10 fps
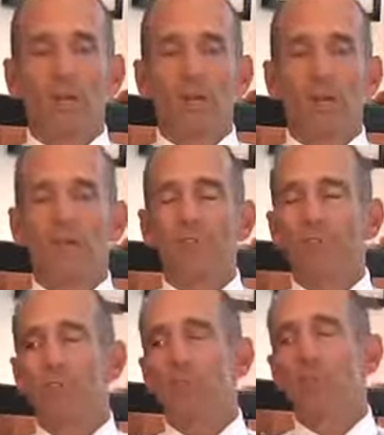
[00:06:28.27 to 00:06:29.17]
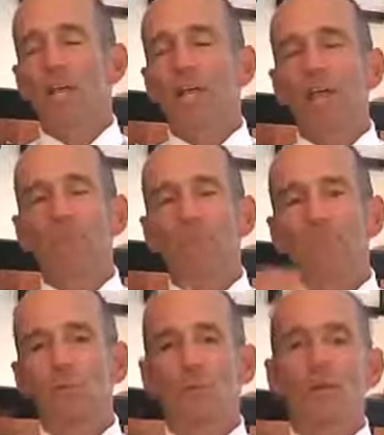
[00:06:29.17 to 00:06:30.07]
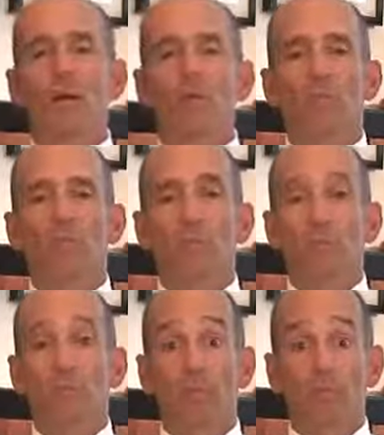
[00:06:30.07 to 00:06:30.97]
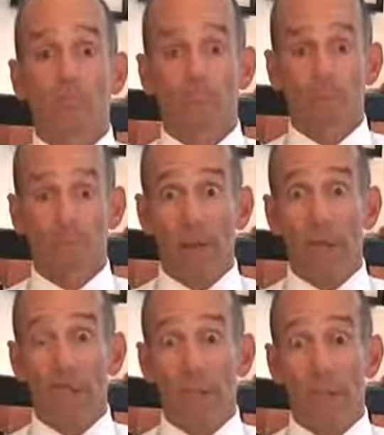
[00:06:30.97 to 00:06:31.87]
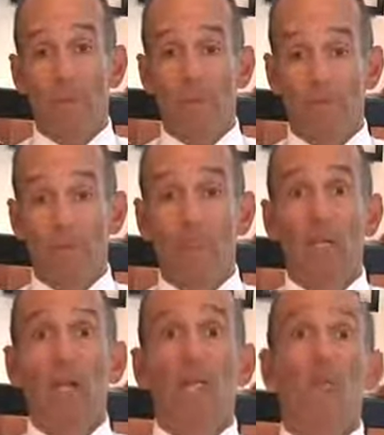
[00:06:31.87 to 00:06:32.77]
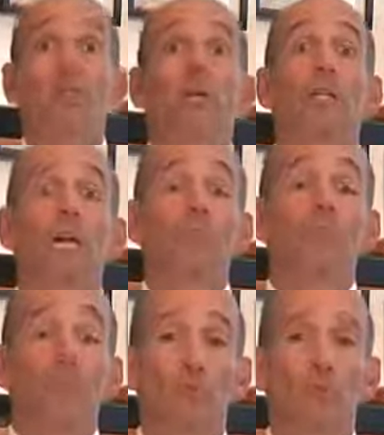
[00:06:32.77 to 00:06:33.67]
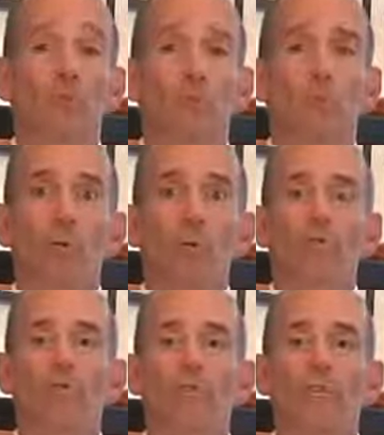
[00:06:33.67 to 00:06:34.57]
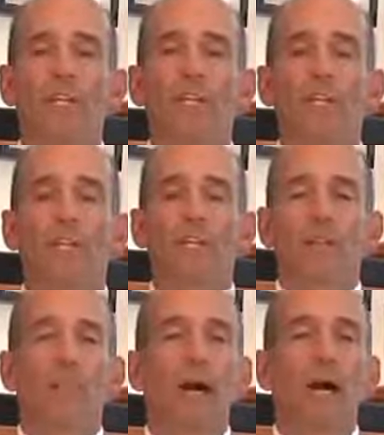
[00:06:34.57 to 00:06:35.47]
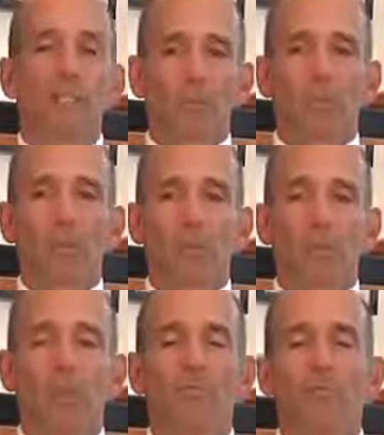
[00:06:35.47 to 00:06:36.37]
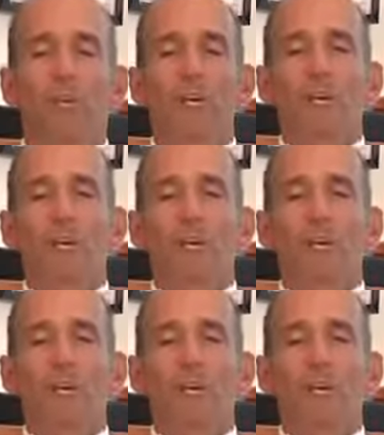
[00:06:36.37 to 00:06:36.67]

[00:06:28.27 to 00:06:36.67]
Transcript: I mean, the evidence is just absolutely beyond overwhelming. This is going to be the absolute best thing, the type of nutrition or approach of feeding possible for the infant.